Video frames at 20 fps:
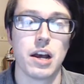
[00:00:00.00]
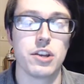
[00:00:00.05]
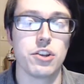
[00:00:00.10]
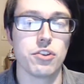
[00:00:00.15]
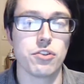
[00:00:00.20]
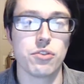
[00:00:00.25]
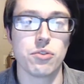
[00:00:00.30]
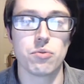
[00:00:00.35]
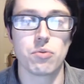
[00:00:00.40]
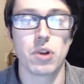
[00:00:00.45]

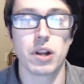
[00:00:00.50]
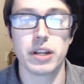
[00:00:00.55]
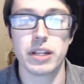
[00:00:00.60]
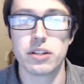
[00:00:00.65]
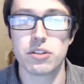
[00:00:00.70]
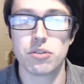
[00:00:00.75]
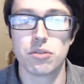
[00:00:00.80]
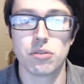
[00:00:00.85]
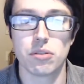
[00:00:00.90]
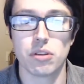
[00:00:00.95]
You do run
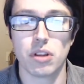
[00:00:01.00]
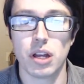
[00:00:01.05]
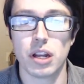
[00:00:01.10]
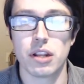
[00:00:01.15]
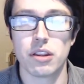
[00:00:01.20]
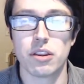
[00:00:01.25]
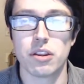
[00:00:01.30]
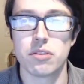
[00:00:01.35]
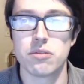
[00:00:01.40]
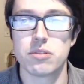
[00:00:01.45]
into a
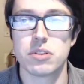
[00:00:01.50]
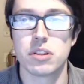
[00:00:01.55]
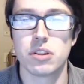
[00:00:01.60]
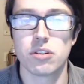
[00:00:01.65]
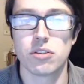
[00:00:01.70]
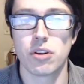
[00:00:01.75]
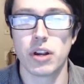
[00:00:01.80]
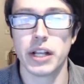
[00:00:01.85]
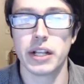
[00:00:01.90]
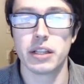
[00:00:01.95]
lot of those in
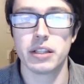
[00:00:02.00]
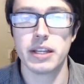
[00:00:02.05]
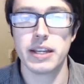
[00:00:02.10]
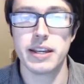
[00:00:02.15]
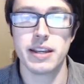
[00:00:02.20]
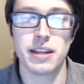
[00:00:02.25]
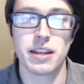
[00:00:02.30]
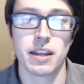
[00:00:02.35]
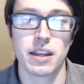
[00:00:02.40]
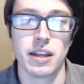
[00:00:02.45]
the Great
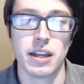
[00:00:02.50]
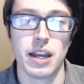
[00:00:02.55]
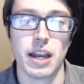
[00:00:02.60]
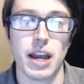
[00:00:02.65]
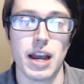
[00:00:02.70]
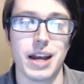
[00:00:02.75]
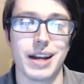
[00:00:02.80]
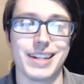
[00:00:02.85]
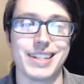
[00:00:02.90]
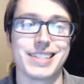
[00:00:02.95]
League.
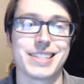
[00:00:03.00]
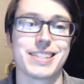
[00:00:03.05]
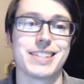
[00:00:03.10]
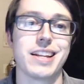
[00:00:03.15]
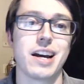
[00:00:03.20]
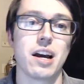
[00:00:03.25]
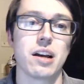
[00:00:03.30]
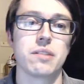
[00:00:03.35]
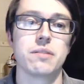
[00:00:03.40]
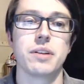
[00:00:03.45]
It's
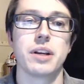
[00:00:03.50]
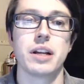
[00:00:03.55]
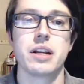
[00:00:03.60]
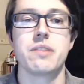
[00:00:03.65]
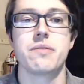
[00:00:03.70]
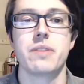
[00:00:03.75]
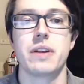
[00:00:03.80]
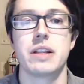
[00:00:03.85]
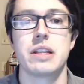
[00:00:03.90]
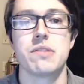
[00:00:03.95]
not very
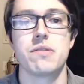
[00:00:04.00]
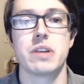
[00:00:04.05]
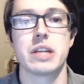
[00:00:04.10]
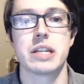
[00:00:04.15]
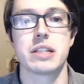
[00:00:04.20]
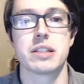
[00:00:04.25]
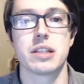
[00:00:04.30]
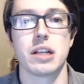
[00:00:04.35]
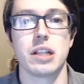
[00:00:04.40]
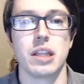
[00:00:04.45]
effective
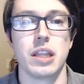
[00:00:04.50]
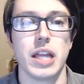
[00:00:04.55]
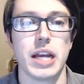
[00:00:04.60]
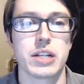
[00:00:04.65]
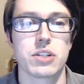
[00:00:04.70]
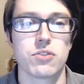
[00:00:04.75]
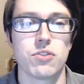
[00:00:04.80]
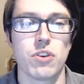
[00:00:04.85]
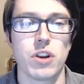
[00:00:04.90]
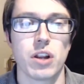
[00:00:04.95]
against
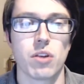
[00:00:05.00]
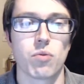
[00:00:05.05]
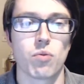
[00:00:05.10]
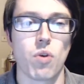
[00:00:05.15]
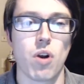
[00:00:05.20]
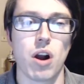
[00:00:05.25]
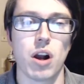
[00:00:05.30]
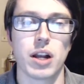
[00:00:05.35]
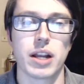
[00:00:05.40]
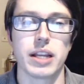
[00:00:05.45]
electric,
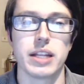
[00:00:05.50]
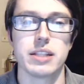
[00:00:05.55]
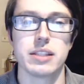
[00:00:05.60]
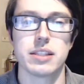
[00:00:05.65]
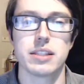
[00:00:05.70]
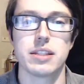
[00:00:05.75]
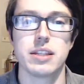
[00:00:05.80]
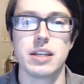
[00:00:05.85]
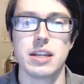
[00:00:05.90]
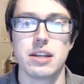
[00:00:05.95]
rock, and
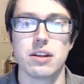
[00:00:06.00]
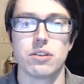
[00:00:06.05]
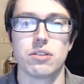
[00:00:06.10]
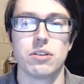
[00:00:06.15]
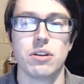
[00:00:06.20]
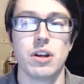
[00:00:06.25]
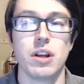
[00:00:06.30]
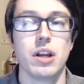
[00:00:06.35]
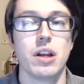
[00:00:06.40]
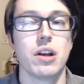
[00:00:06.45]

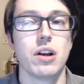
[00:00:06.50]
steel.